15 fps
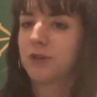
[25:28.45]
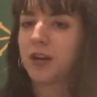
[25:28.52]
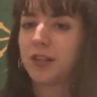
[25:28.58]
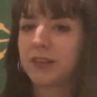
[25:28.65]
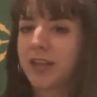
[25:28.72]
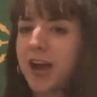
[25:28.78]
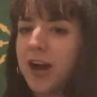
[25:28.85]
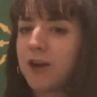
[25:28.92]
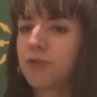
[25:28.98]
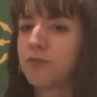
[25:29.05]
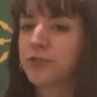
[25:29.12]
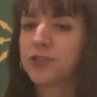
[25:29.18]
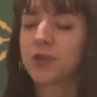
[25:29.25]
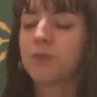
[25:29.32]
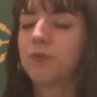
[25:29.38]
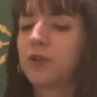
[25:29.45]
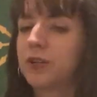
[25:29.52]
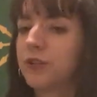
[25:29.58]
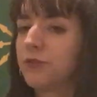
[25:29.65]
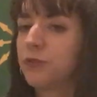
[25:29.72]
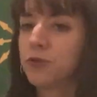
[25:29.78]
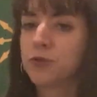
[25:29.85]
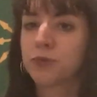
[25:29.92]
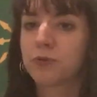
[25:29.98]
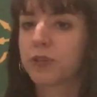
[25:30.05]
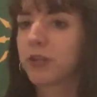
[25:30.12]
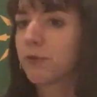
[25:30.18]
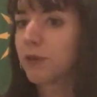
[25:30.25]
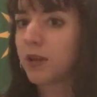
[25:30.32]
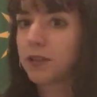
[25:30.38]
allow someone who's
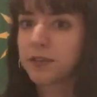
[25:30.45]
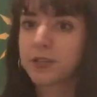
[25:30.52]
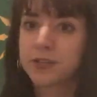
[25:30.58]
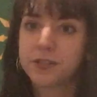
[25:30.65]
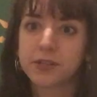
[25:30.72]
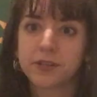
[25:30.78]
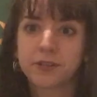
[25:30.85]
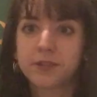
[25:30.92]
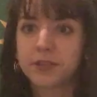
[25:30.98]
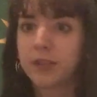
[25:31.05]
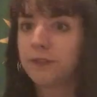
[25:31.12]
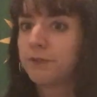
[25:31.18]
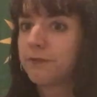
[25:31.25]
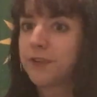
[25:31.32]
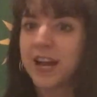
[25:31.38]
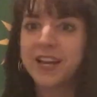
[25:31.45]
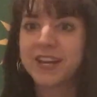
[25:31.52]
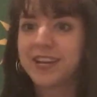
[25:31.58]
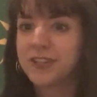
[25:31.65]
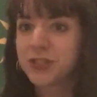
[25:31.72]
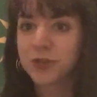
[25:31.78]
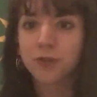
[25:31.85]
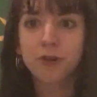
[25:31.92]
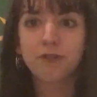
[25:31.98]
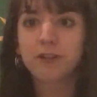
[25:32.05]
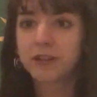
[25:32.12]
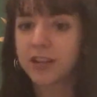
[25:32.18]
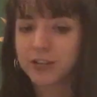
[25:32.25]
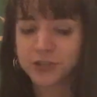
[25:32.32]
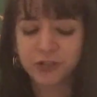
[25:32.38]
really wealthy to self-finance their own
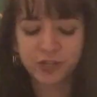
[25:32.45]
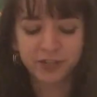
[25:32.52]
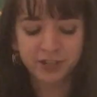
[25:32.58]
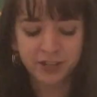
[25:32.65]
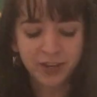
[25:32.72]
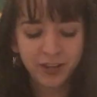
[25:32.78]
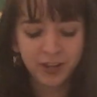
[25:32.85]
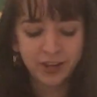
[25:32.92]
election.